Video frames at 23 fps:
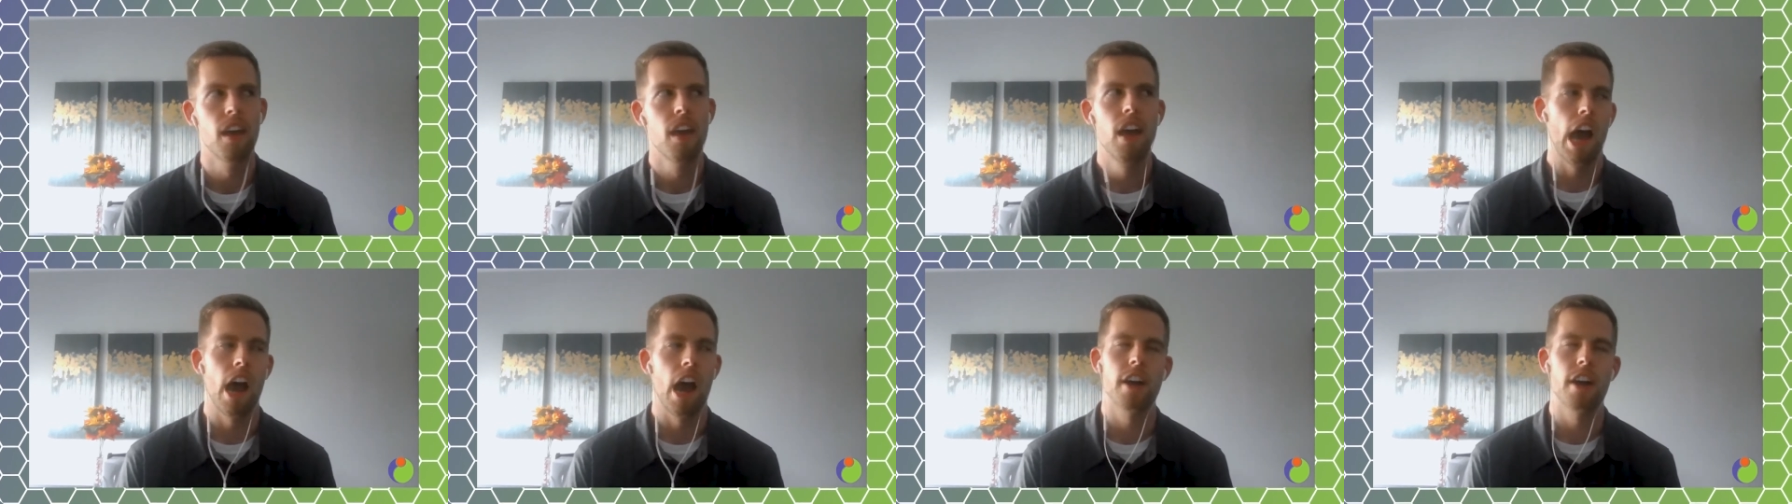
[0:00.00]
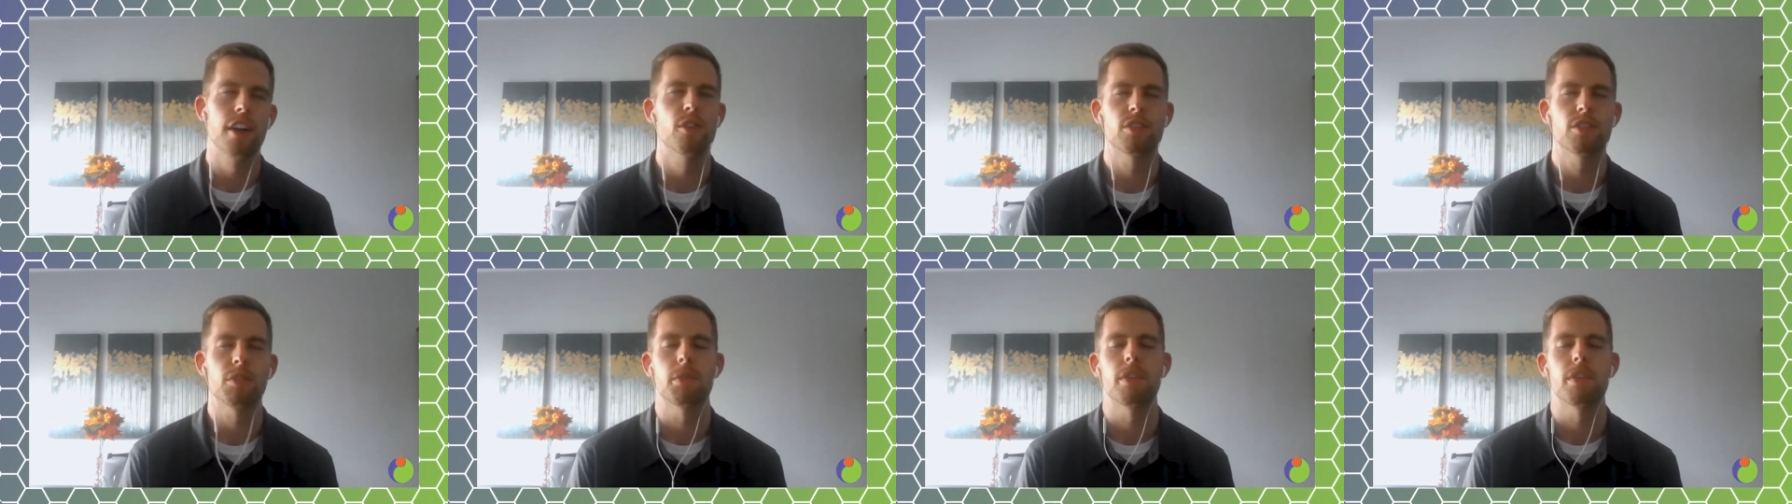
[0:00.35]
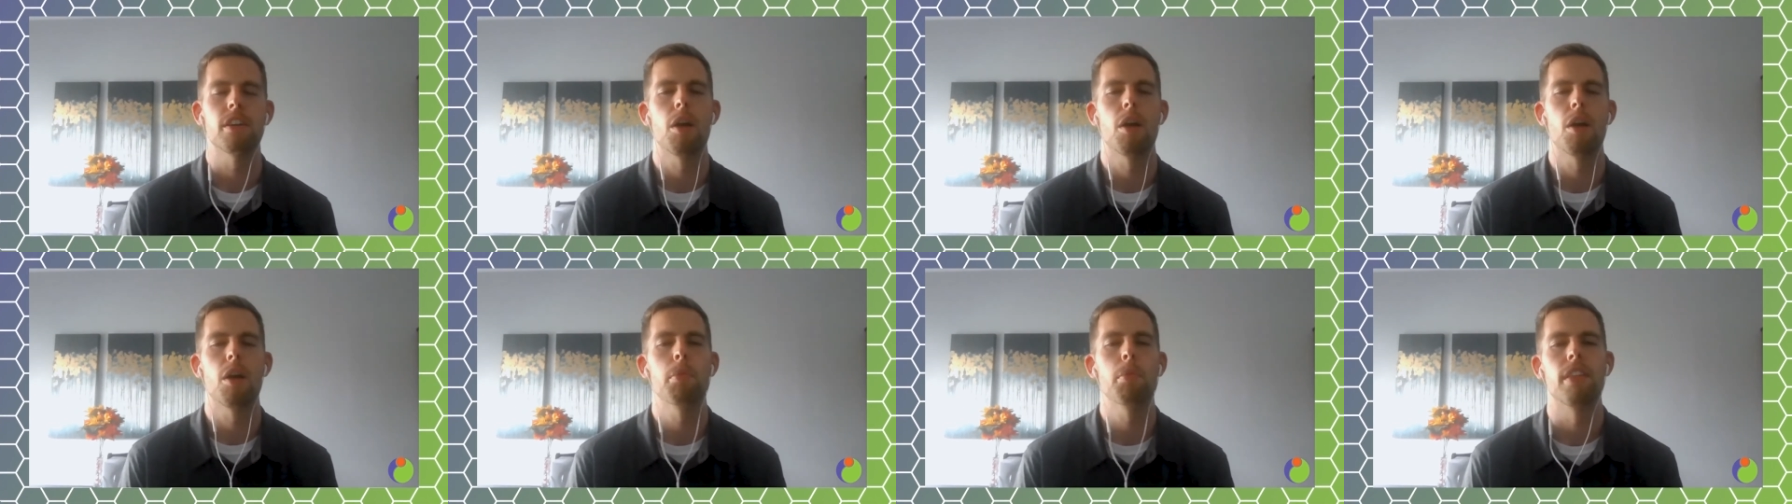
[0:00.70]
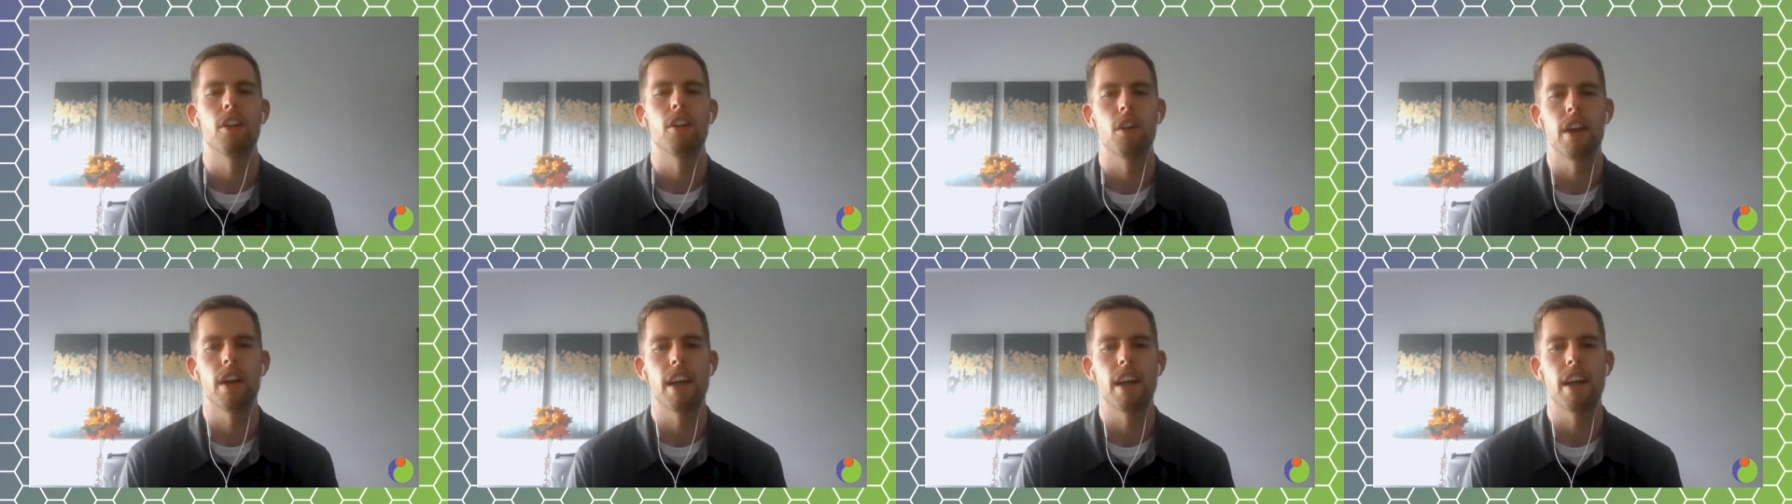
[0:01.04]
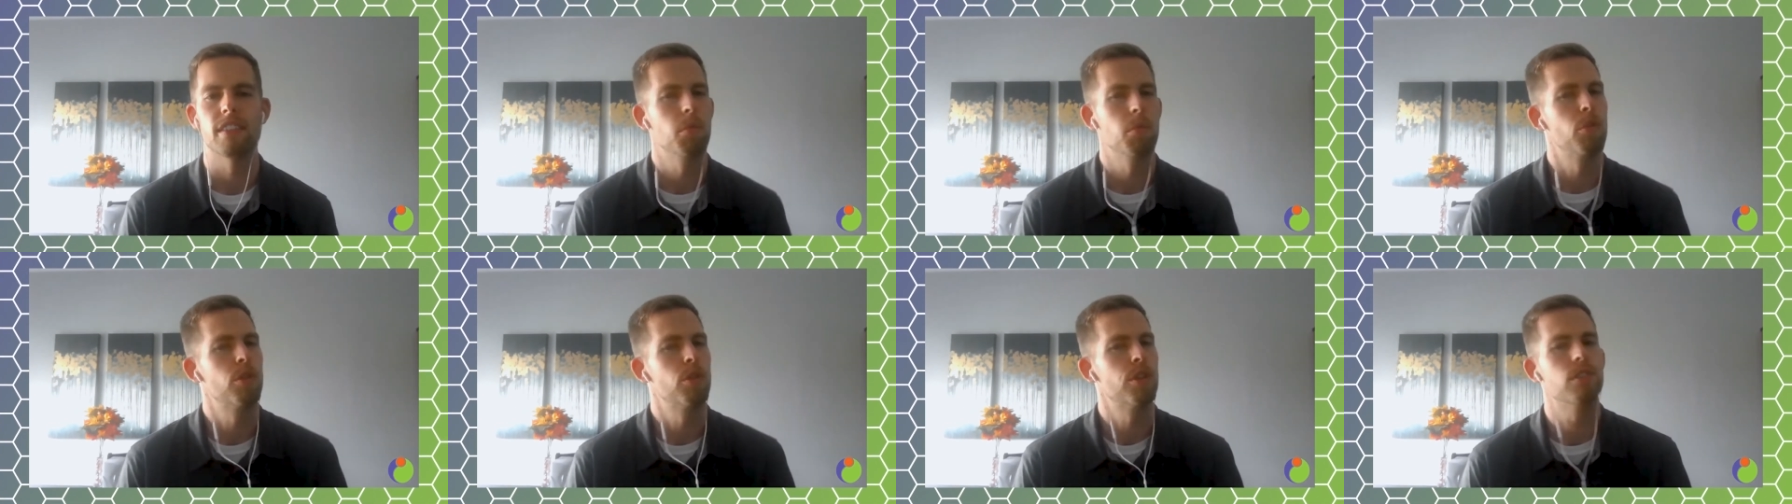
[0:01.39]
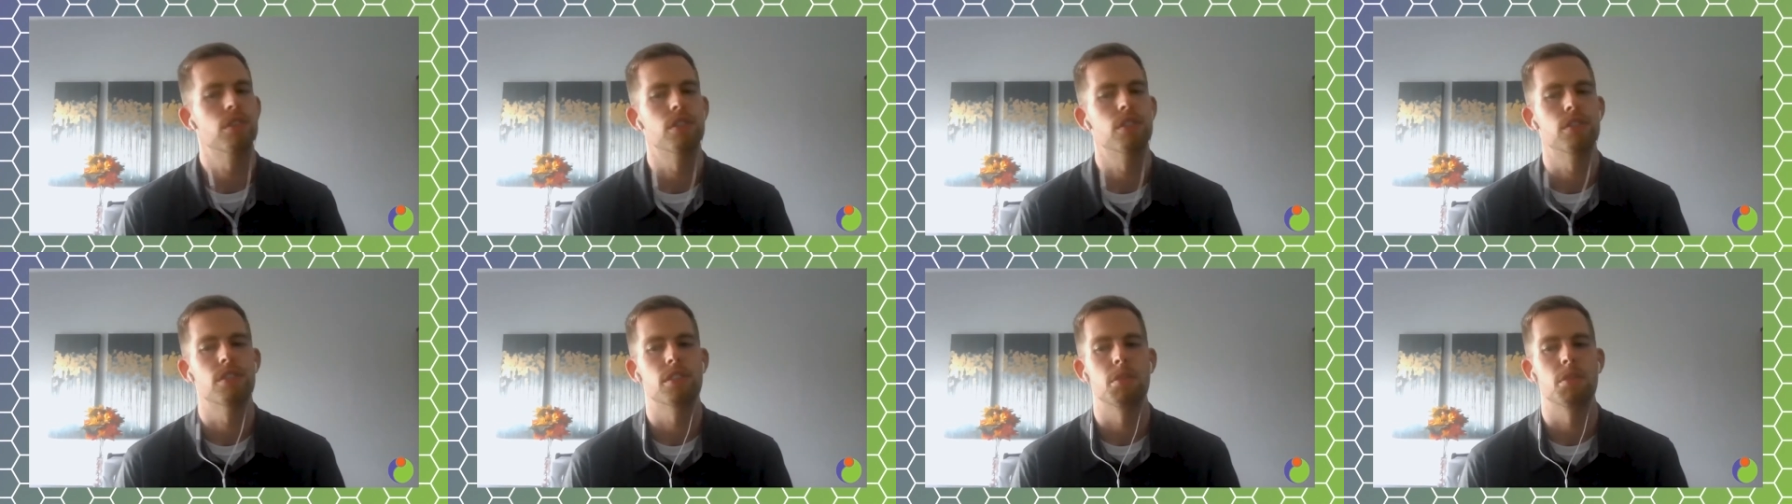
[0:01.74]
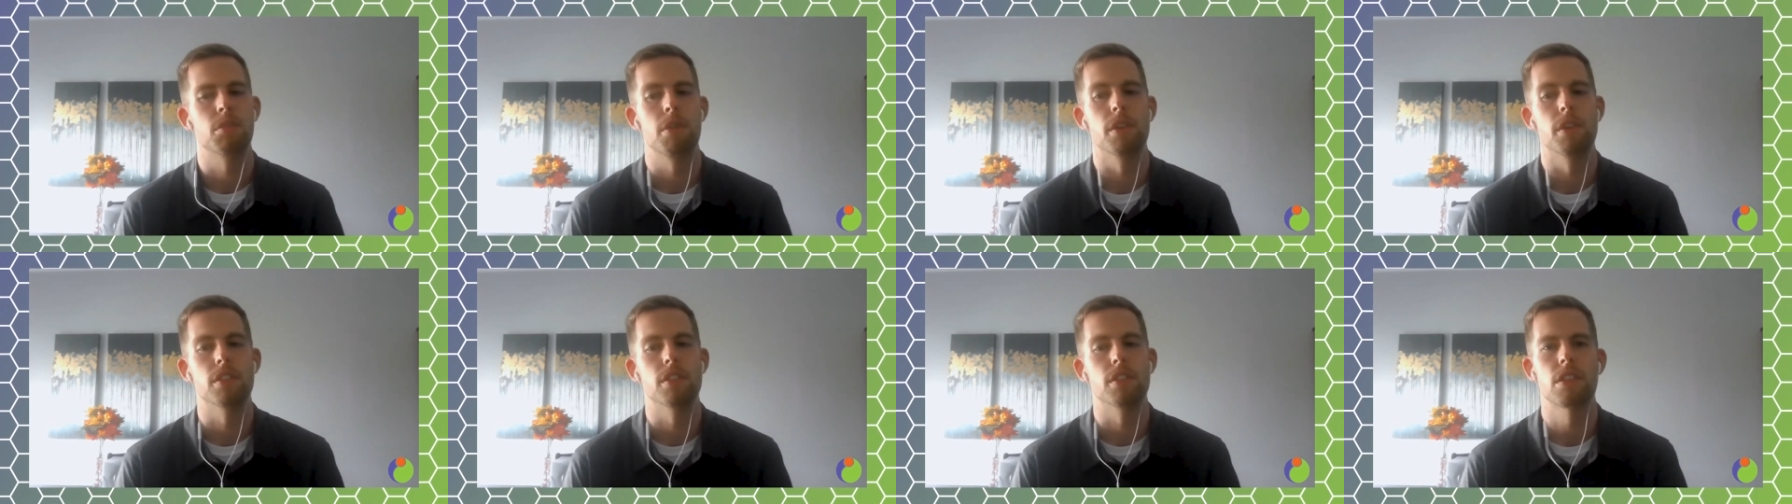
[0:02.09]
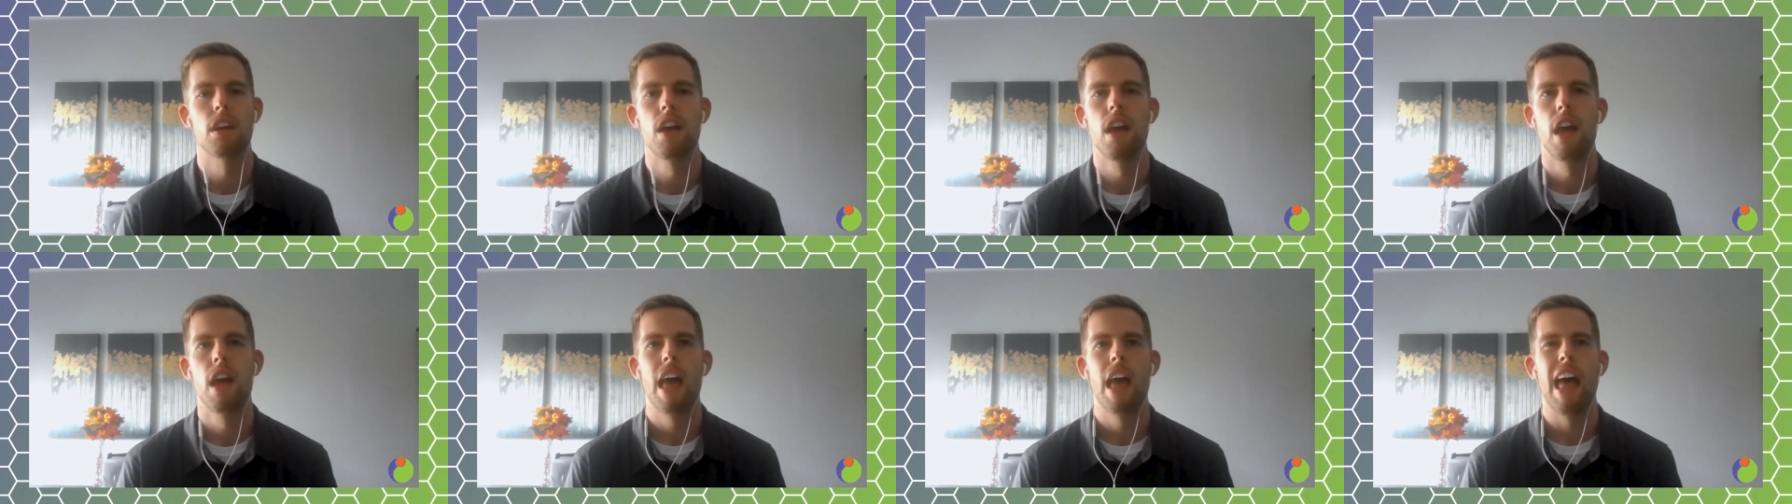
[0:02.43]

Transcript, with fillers: I already knew someone at the company that already had similar interests to me, which